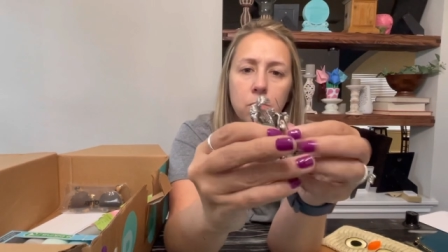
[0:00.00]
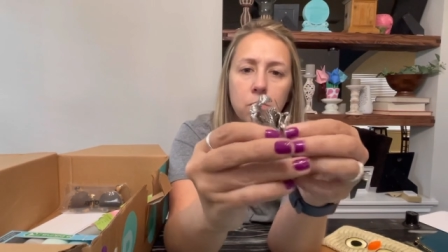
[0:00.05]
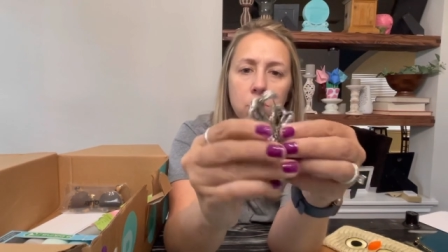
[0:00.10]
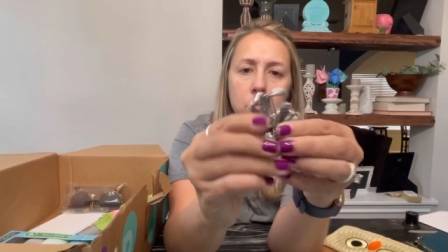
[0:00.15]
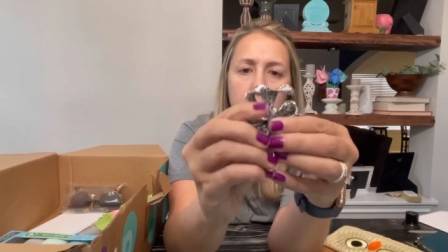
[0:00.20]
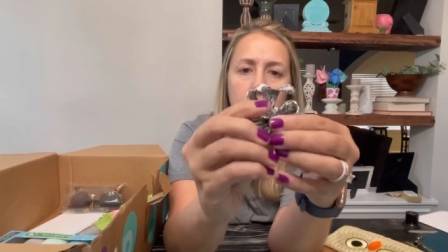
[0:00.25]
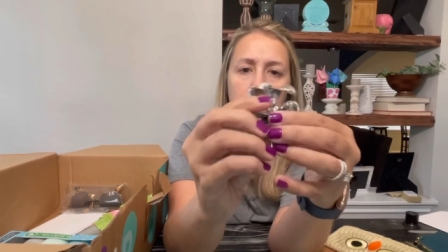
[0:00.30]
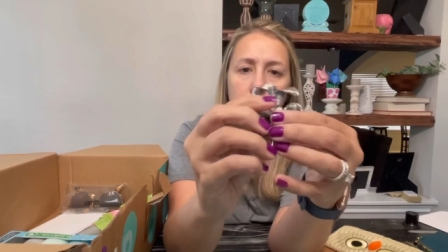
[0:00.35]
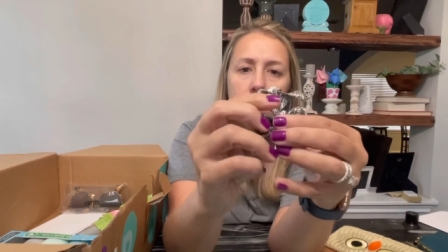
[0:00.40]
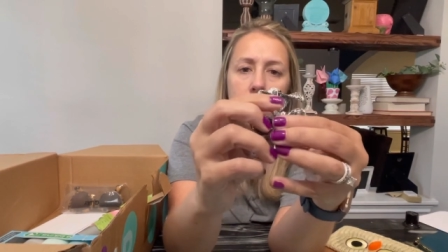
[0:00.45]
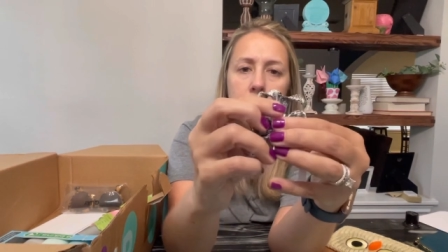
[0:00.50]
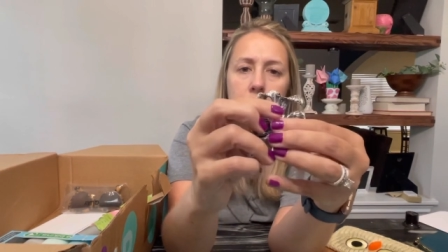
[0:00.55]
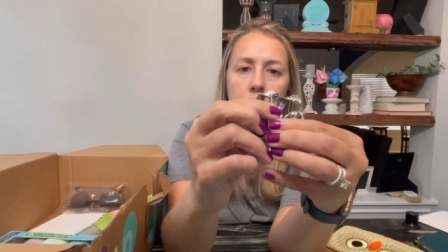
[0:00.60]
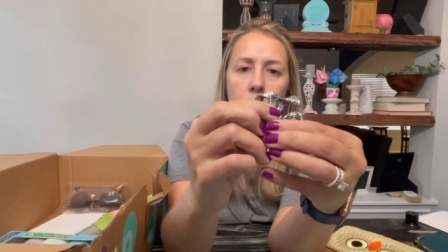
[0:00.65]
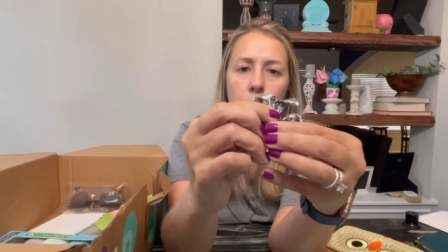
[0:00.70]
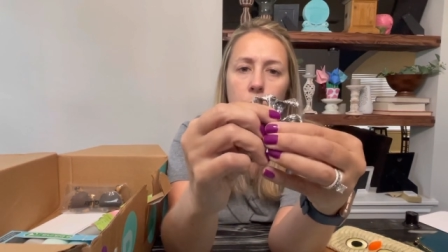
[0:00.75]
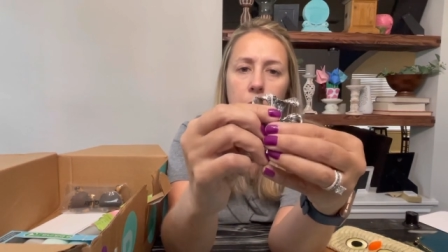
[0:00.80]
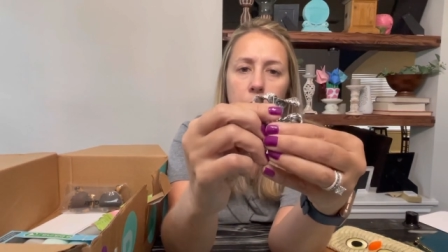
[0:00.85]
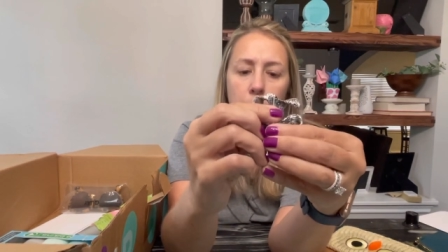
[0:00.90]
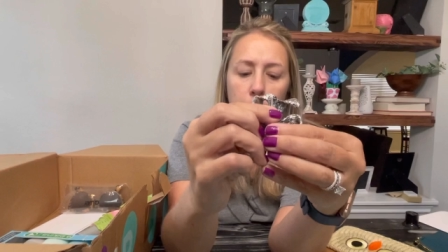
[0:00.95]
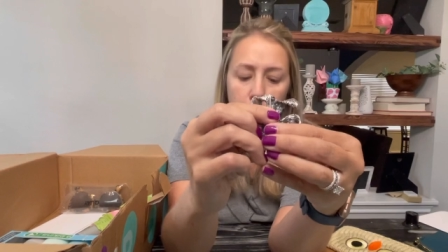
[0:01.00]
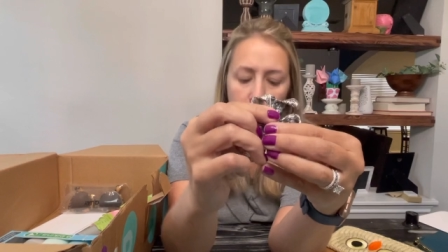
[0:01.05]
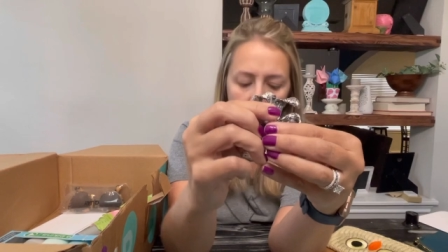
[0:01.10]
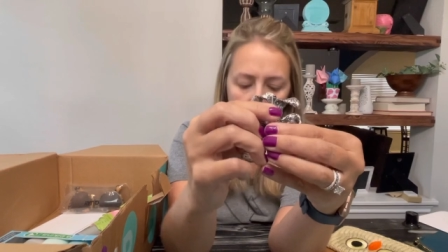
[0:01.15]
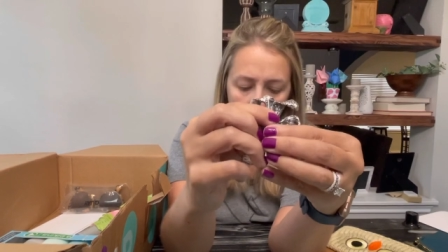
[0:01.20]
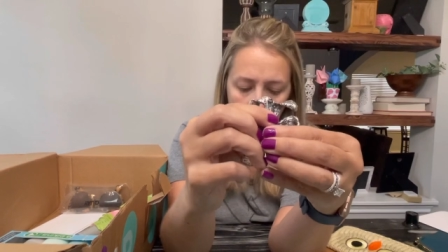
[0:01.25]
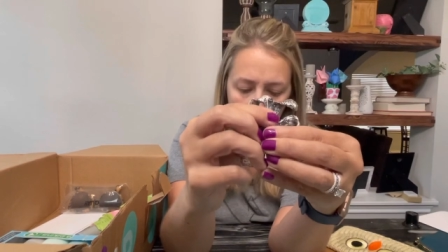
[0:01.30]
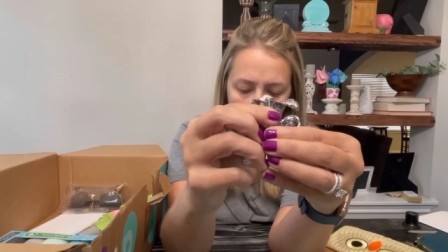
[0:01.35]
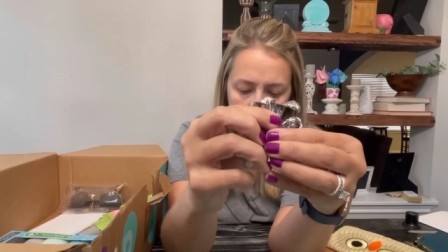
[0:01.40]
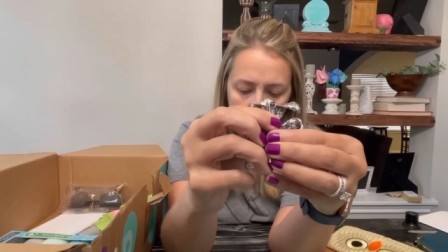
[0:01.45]
really know what you pin
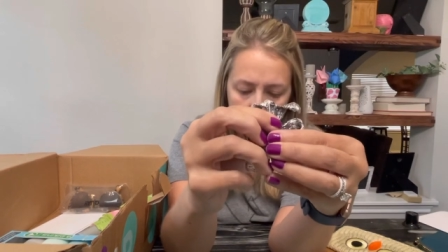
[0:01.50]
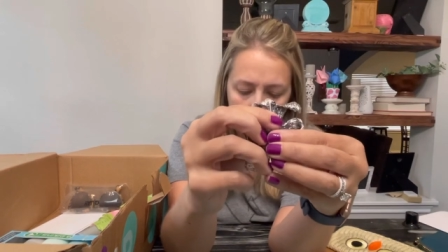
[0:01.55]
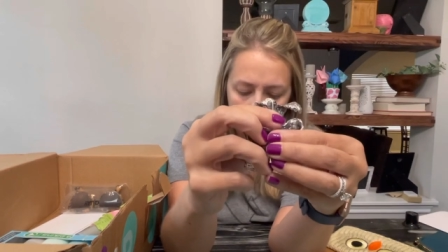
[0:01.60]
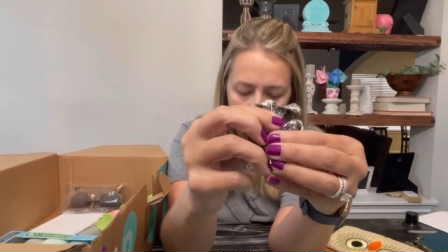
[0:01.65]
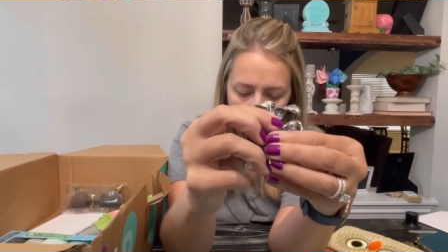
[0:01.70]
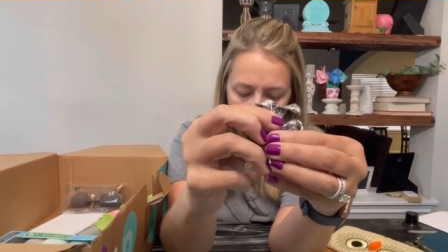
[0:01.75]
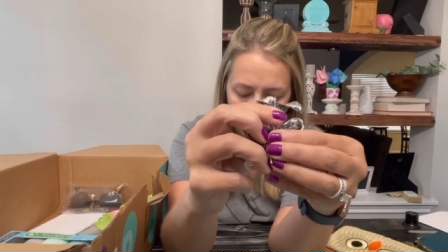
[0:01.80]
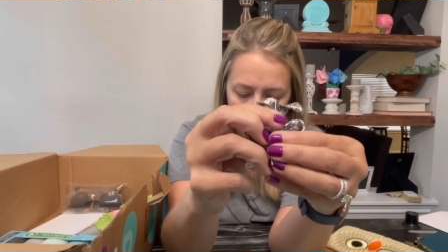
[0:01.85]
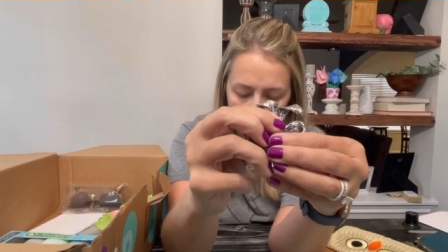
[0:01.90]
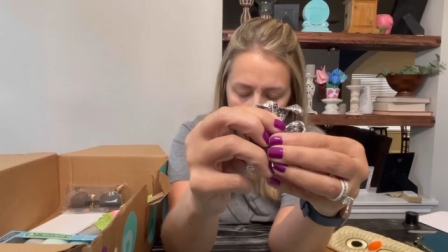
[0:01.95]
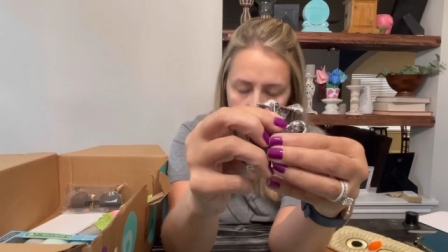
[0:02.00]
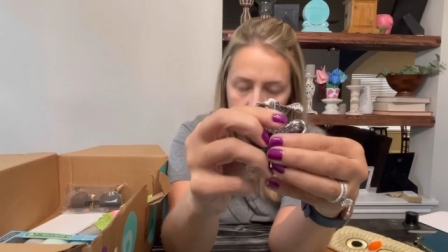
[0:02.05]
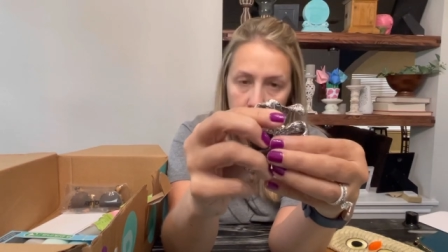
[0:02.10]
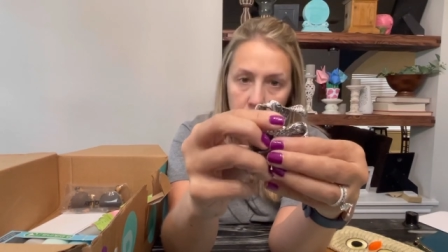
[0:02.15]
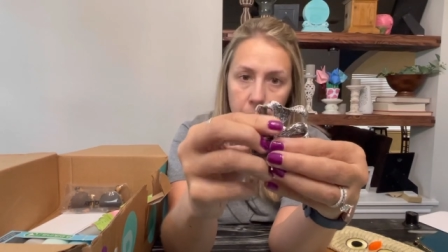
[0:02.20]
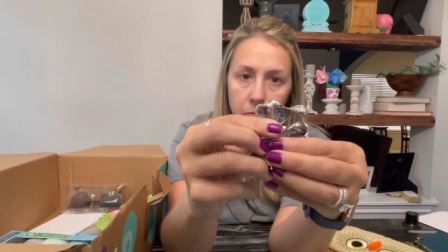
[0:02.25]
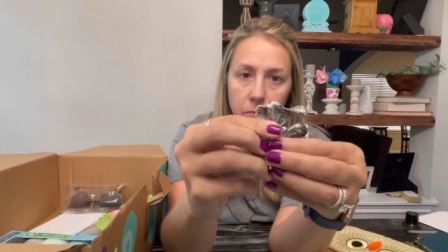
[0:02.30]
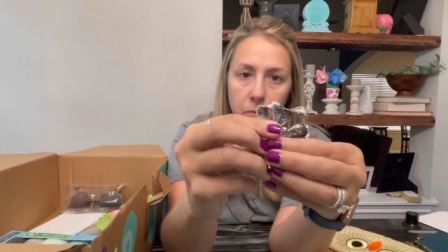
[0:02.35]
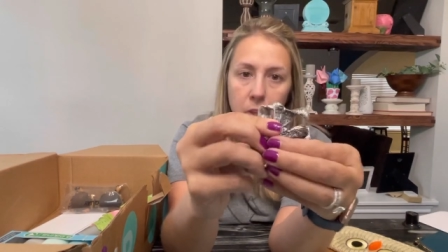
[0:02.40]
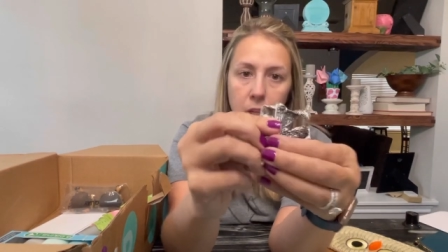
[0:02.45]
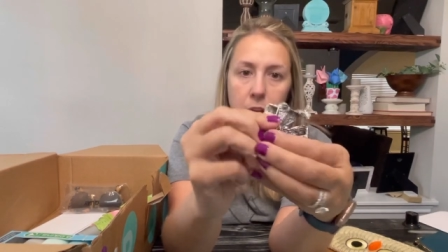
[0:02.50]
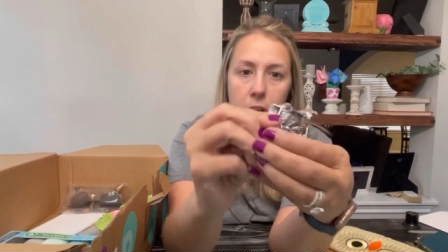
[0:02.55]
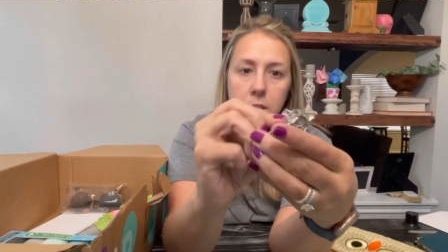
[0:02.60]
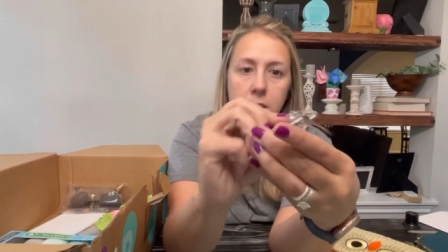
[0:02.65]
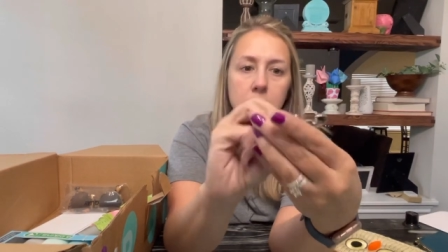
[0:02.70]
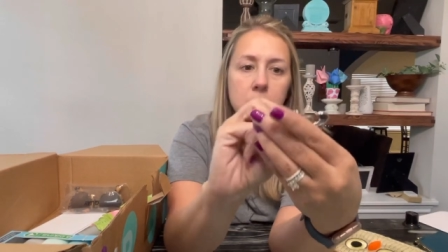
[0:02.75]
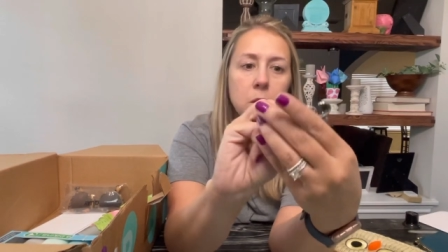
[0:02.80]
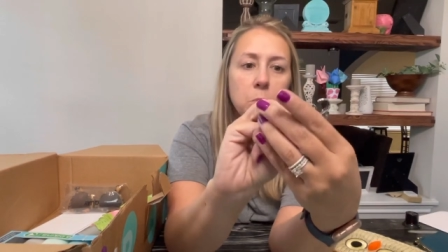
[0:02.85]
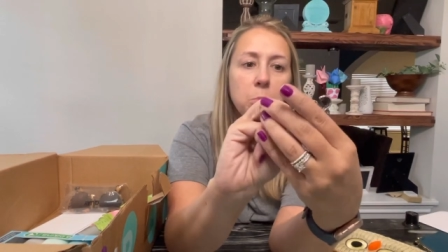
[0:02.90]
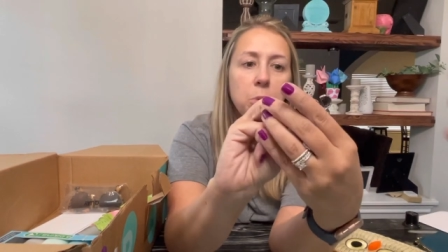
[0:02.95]
it to because
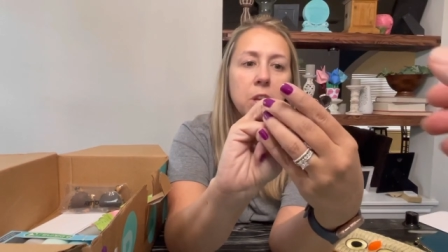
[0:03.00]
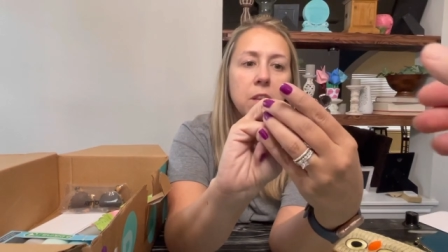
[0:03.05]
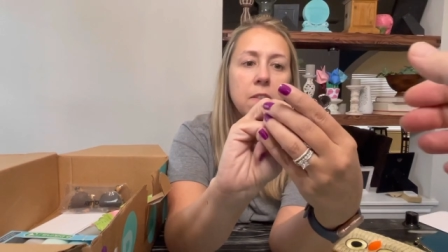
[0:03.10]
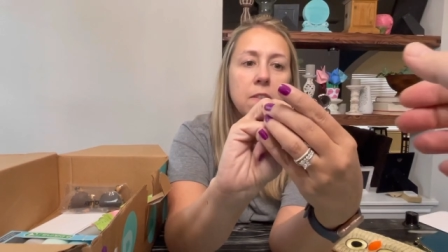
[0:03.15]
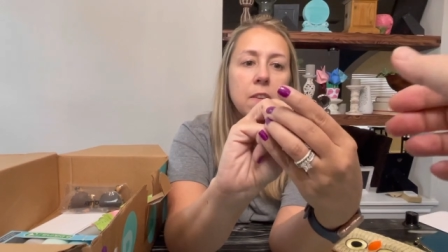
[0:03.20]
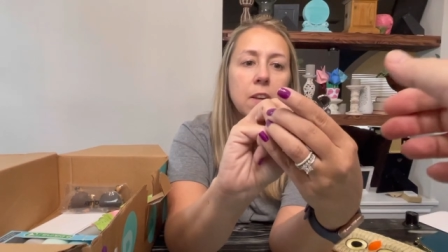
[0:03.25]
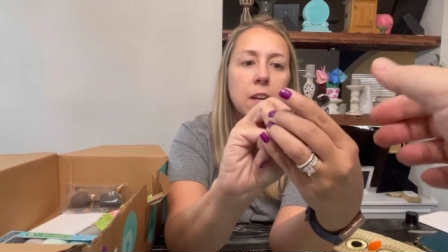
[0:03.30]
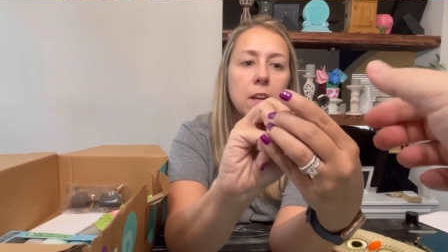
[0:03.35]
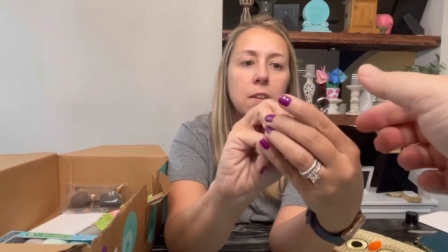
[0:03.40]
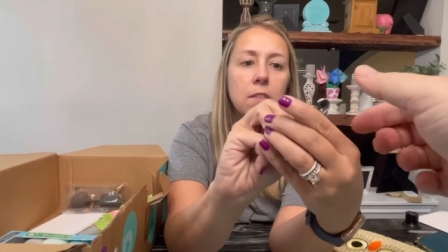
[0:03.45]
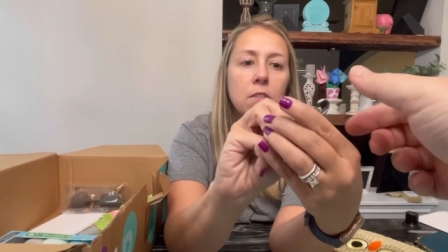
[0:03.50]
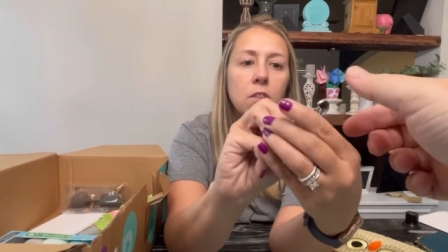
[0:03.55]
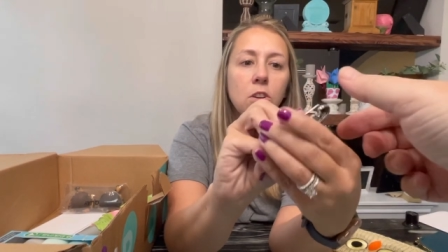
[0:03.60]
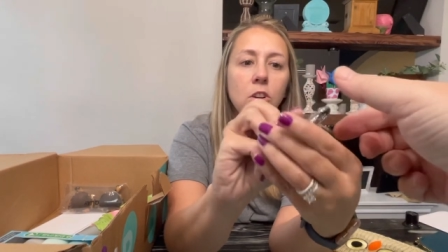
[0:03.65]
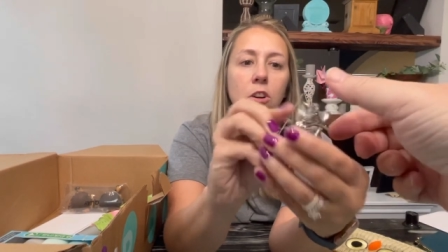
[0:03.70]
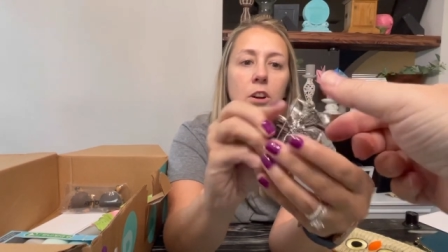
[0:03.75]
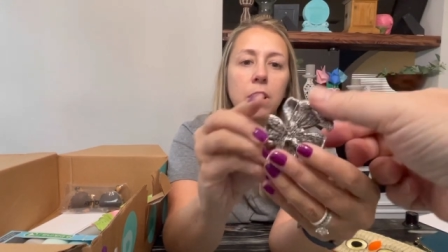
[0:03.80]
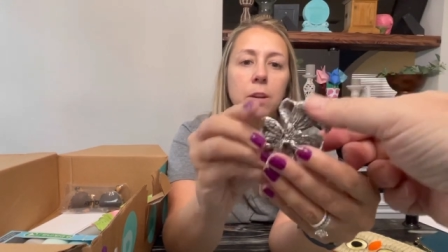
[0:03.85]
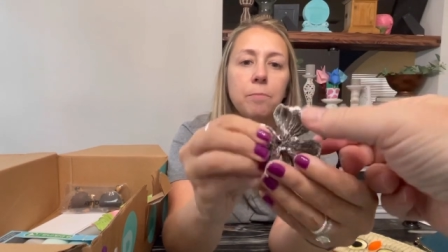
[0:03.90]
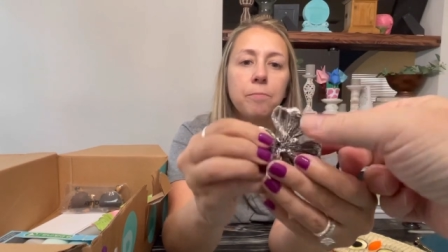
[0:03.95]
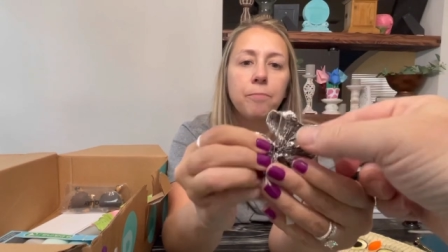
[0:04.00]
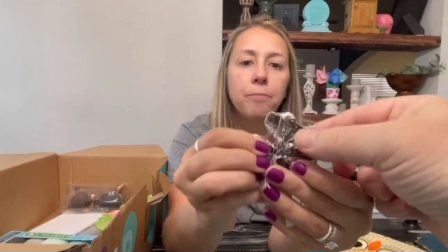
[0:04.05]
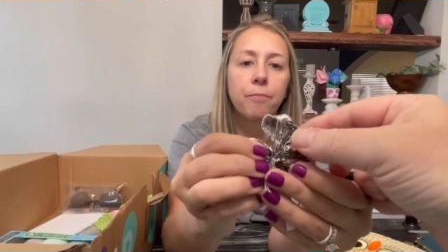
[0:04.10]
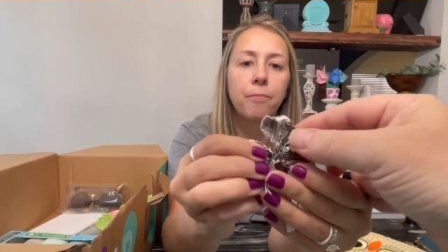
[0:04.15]
the pin thing is gone.